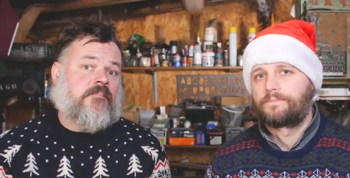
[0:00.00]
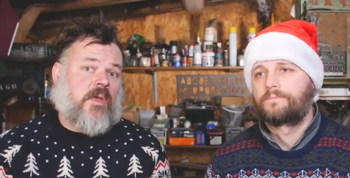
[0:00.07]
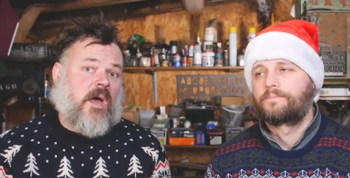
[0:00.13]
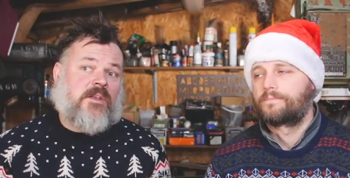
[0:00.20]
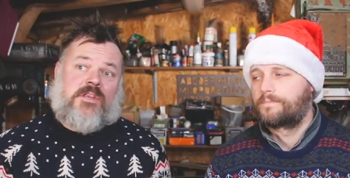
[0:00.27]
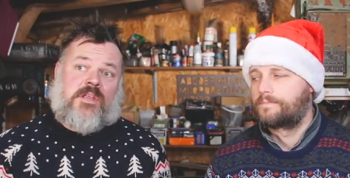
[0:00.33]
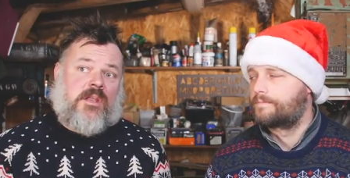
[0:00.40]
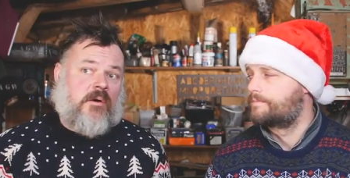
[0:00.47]

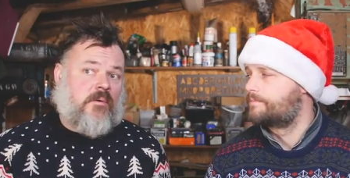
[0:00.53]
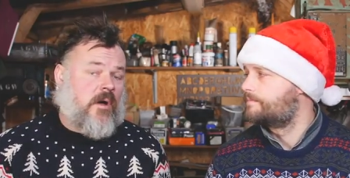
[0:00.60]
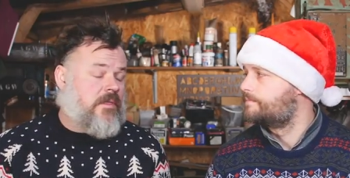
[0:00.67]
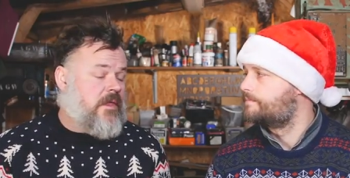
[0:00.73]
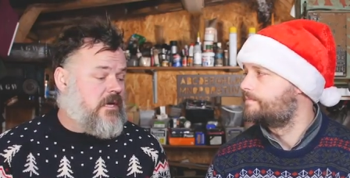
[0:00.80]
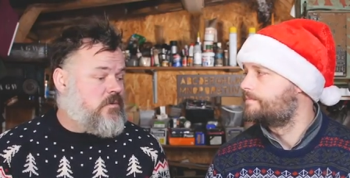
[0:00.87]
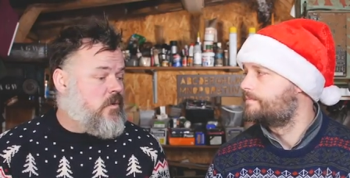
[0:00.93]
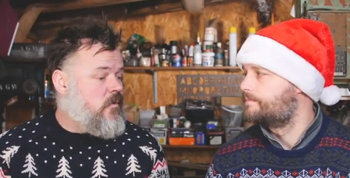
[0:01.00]
Speaker 1: And you know,
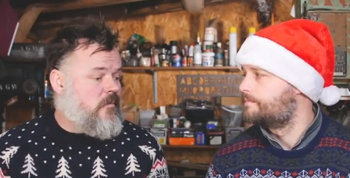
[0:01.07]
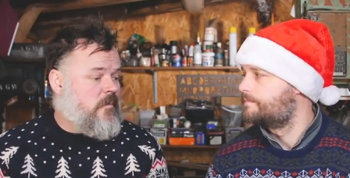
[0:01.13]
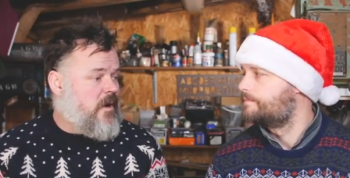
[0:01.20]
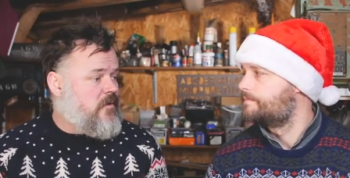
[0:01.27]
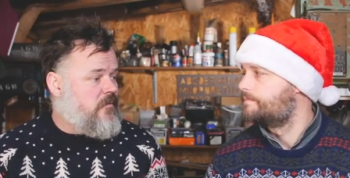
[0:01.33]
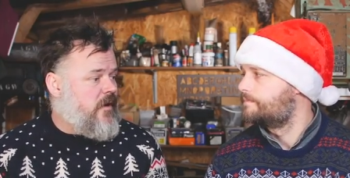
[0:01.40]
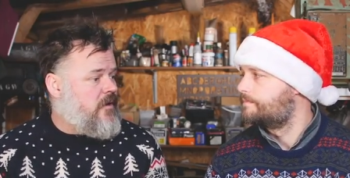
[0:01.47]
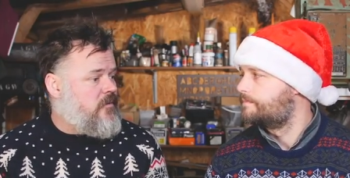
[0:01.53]
and that's what we
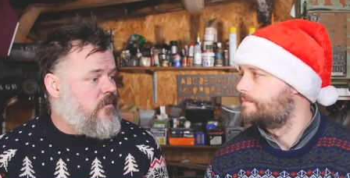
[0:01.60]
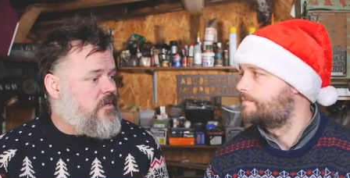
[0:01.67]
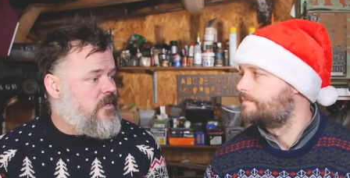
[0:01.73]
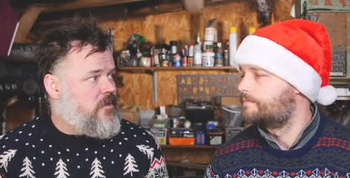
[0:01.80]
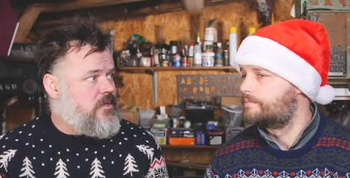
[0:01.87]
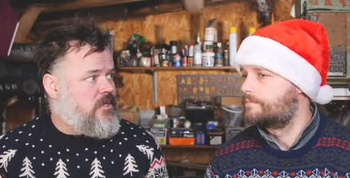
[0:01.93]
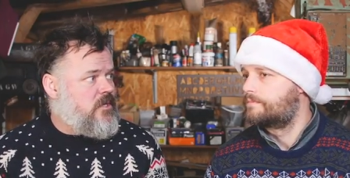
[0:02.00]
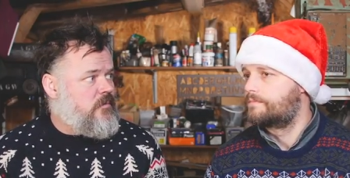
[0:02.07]
both found with
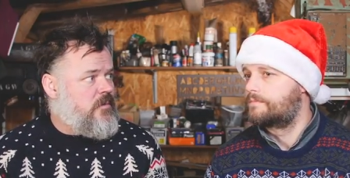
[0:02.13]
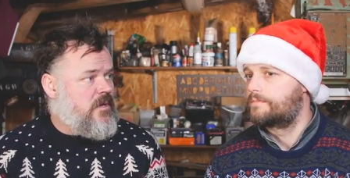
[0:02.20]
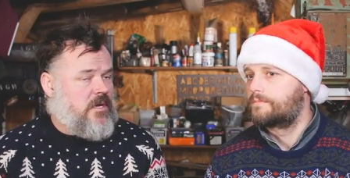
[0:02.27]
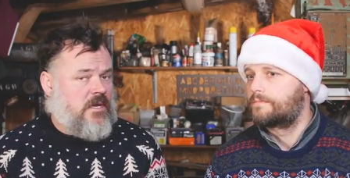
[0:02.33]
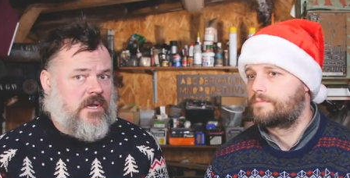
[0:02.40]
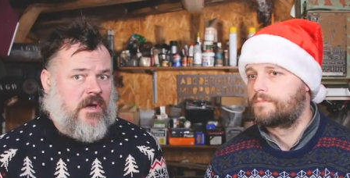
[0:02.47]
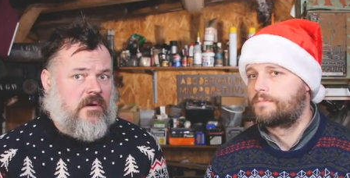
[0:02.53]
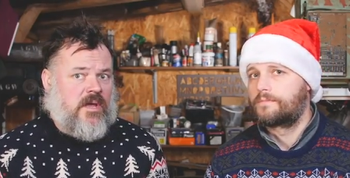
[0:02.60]
YouTube
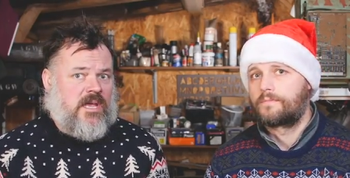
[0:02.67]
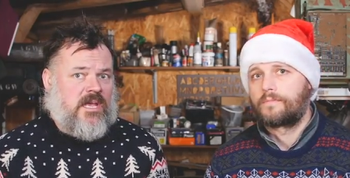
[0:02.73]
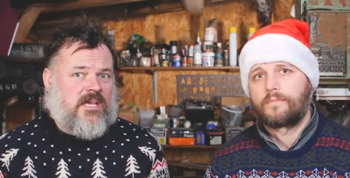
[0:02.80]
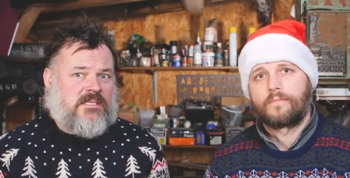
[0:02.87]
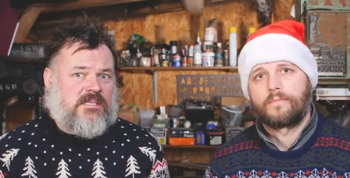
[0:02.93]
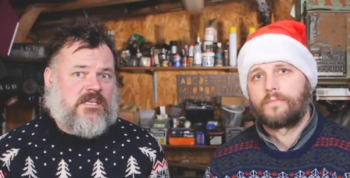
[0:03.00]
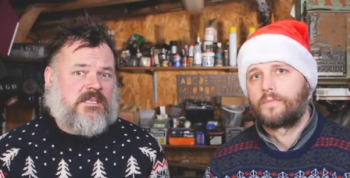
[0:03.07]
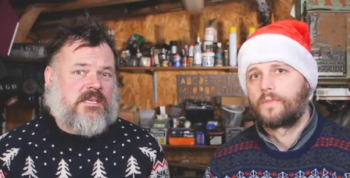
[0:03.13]
that you know it
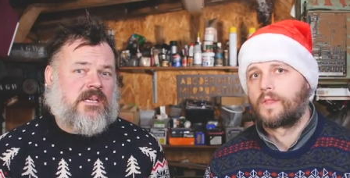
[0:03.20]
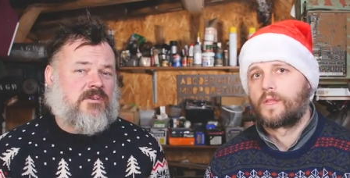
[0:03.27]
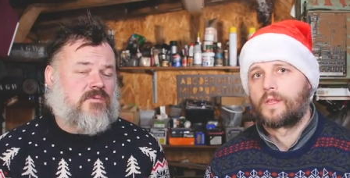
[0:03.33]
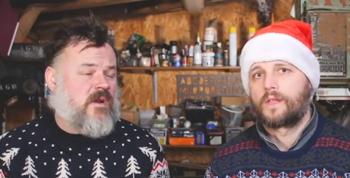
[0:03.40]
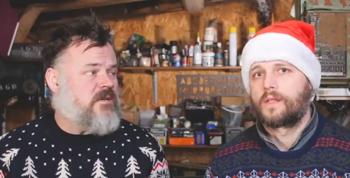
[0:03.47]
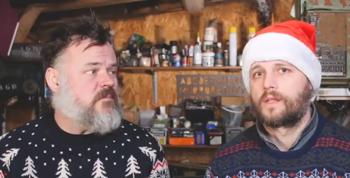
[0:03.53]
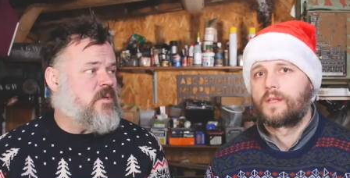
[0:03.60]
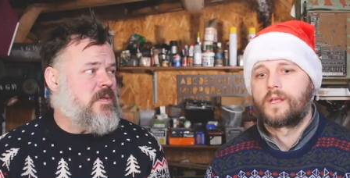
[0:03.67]
is this
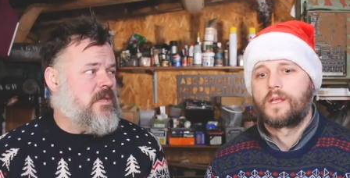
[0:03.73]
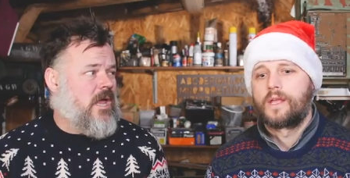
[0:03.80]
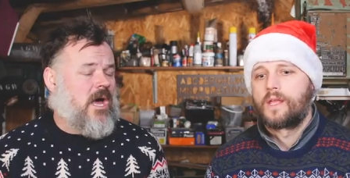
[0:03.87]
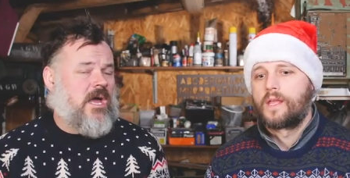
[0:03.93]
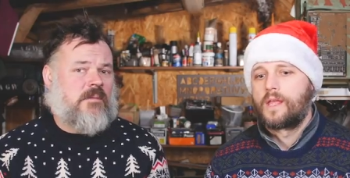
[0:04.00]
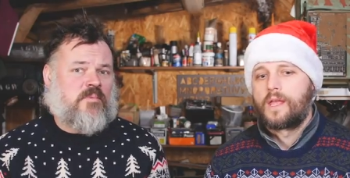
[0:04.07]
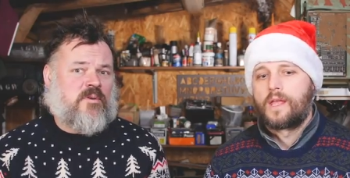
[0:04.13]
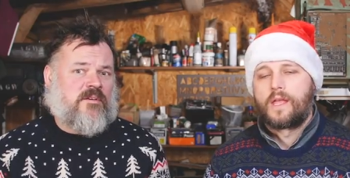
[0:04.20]
incredible
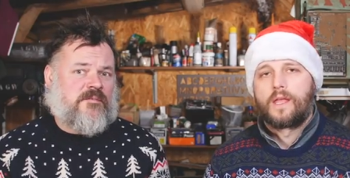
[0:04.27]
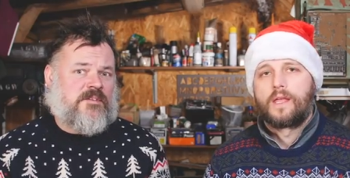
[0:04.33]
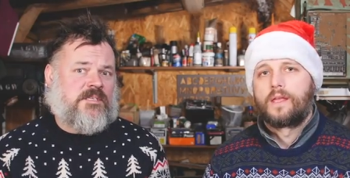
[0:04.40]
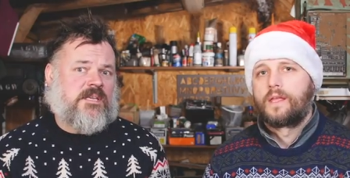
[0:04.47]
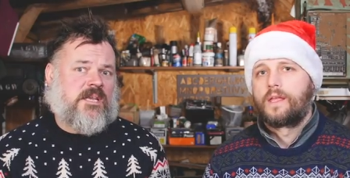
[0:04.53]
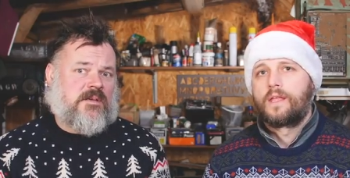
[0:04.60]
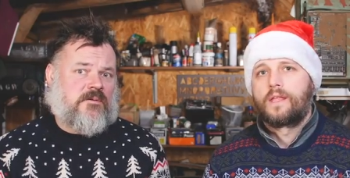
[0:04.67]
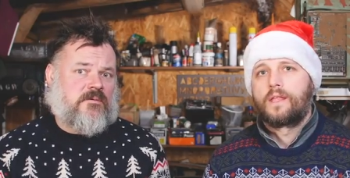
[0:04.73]
library of
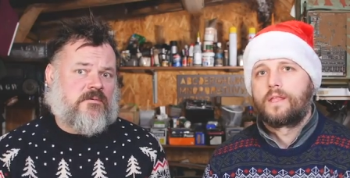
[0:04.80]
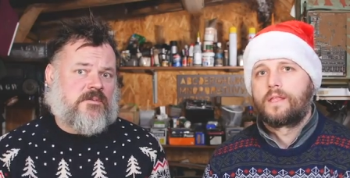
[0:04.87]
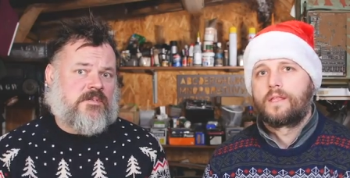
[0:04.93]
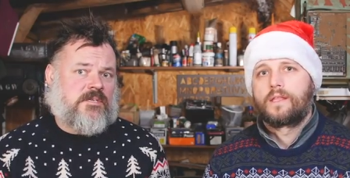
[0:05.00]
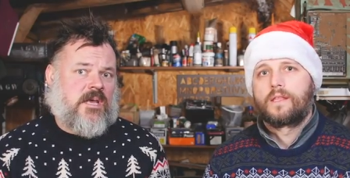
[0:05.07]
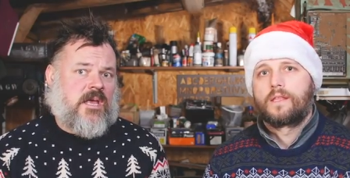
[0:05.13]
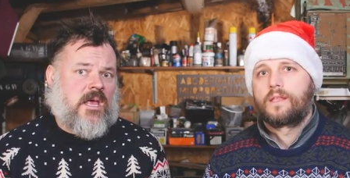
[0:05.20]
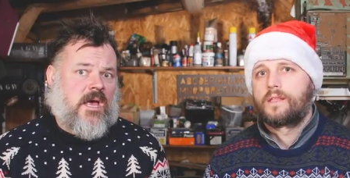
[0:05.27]

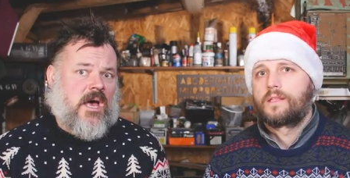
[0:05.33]
skills.